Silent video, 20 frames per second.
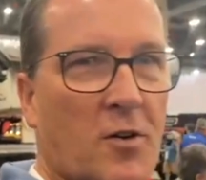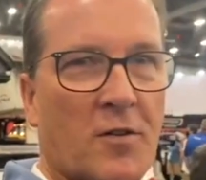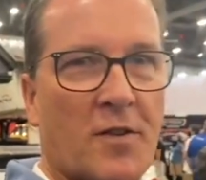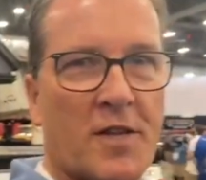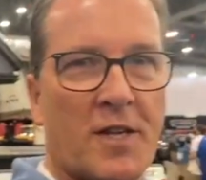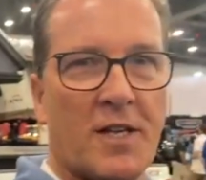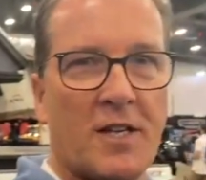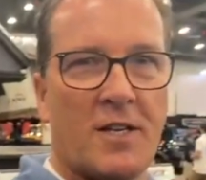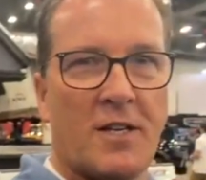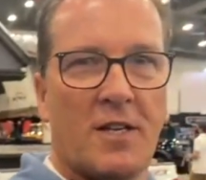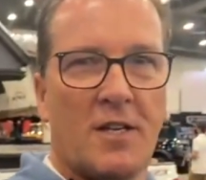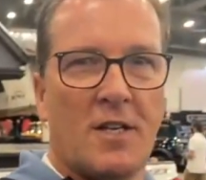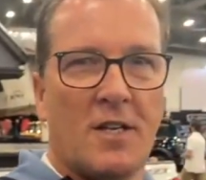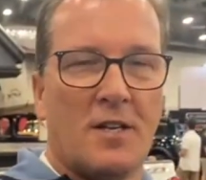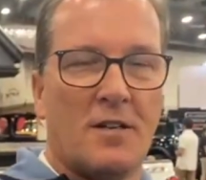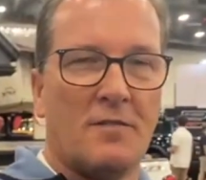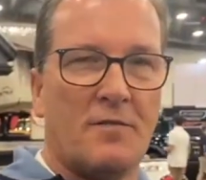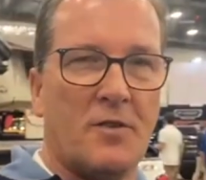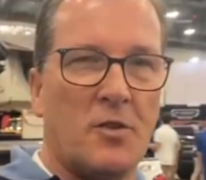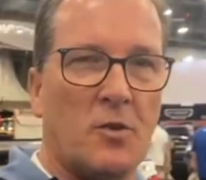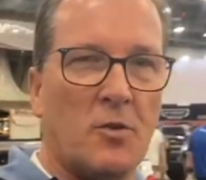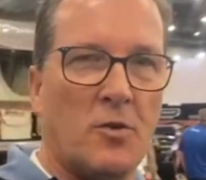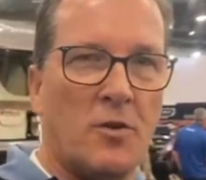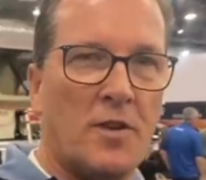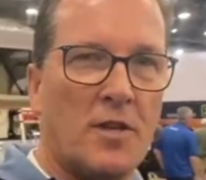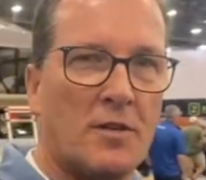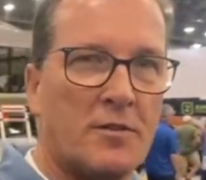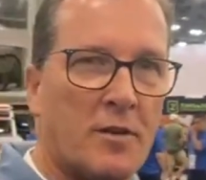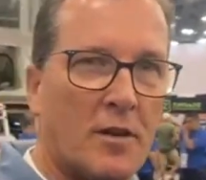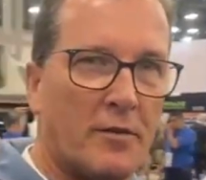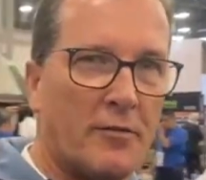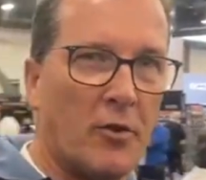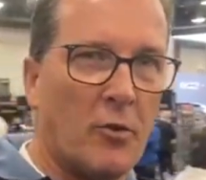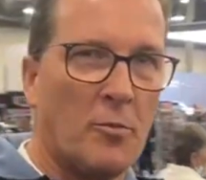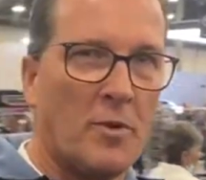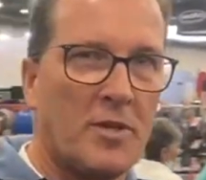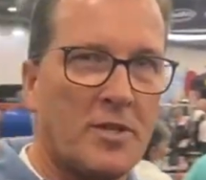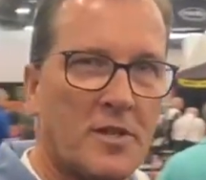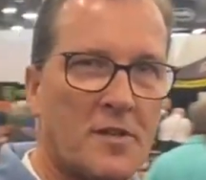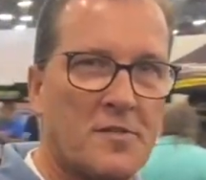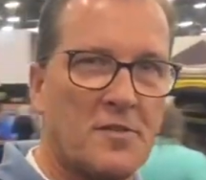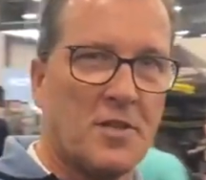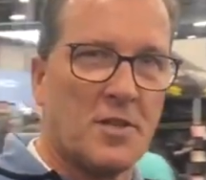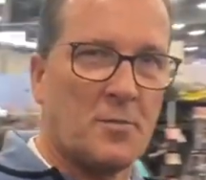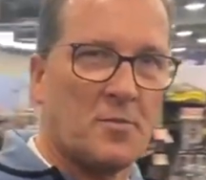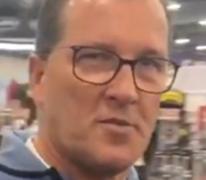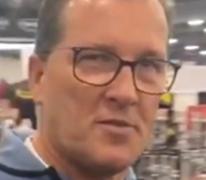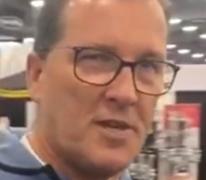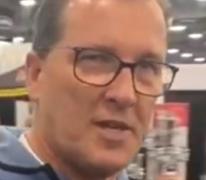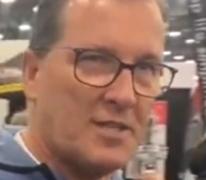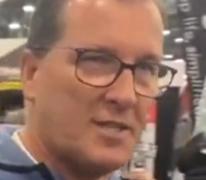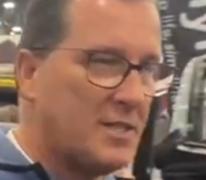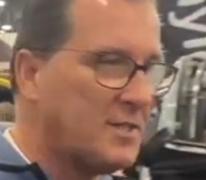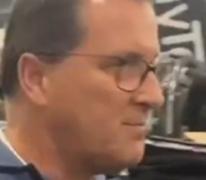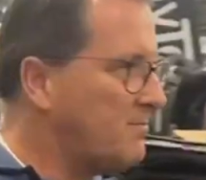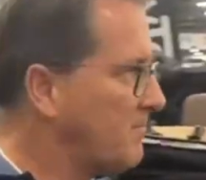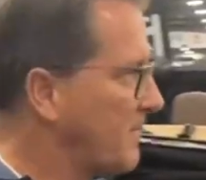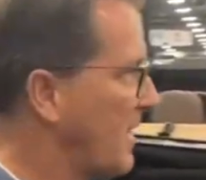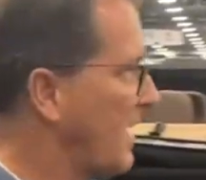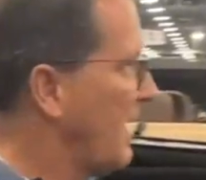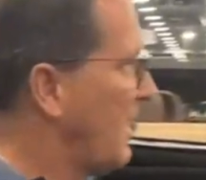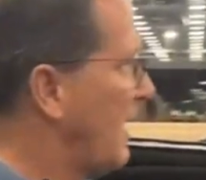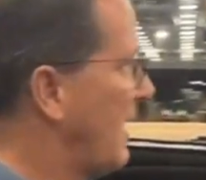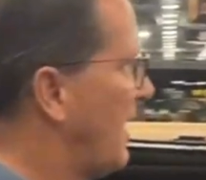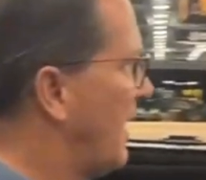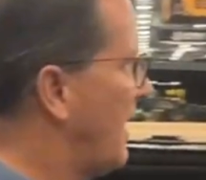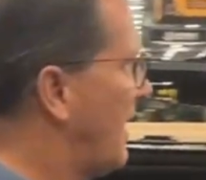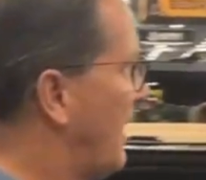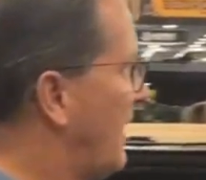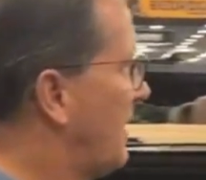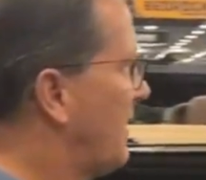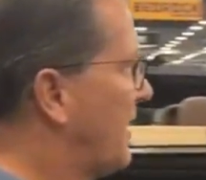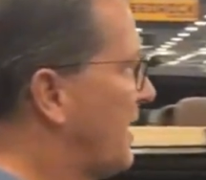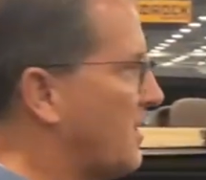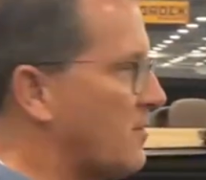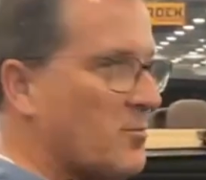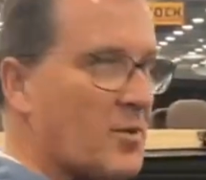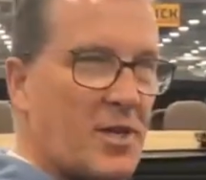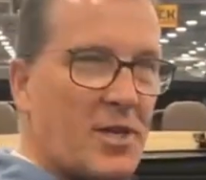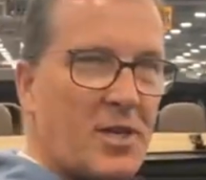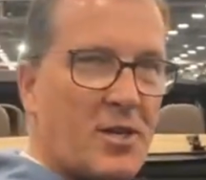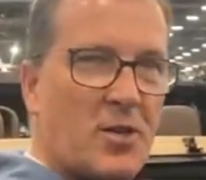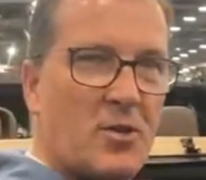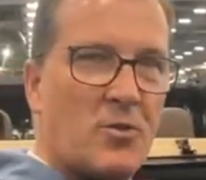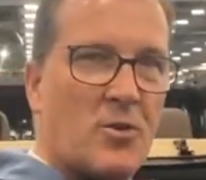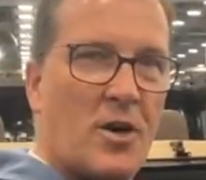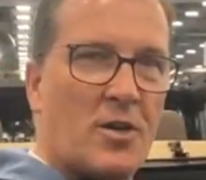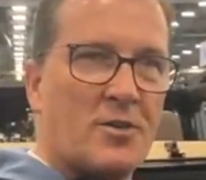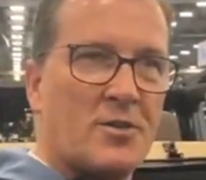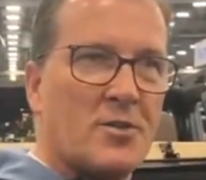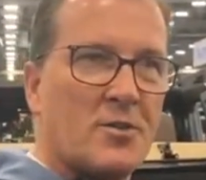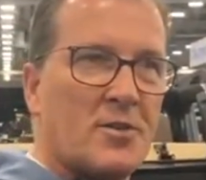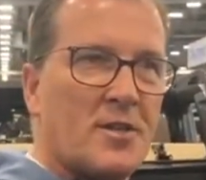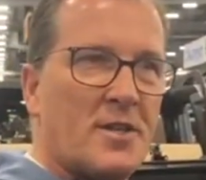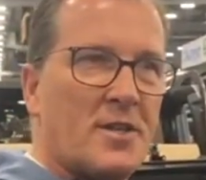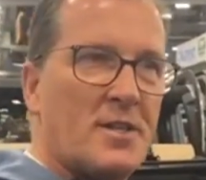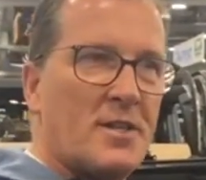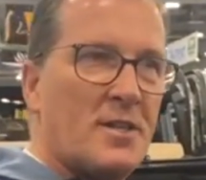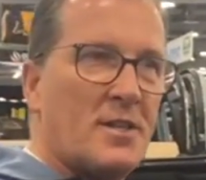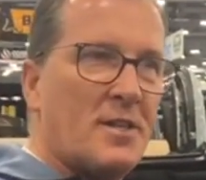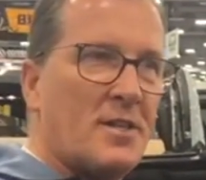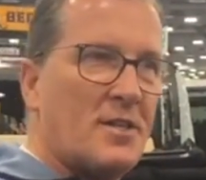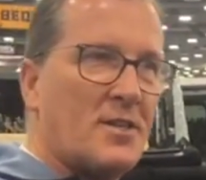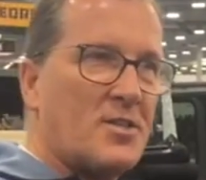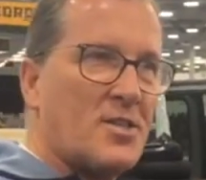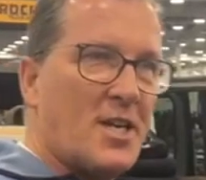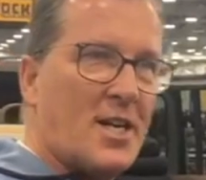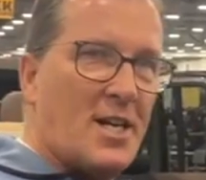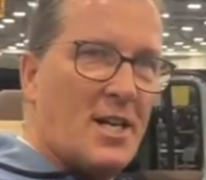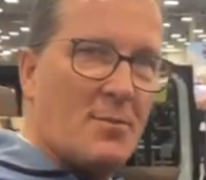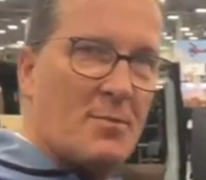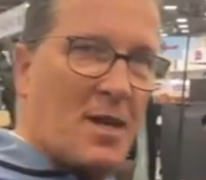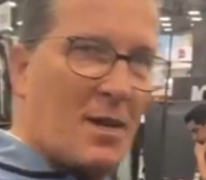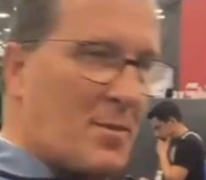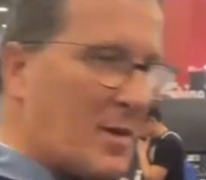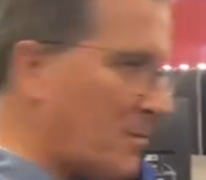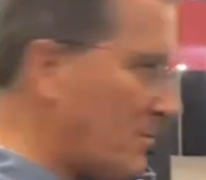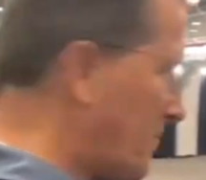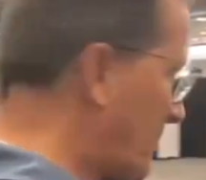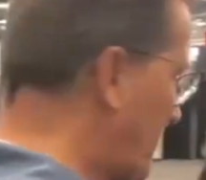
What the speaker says: the view in the rear view mirror is not obstructed. And then we go on to the JL maybe.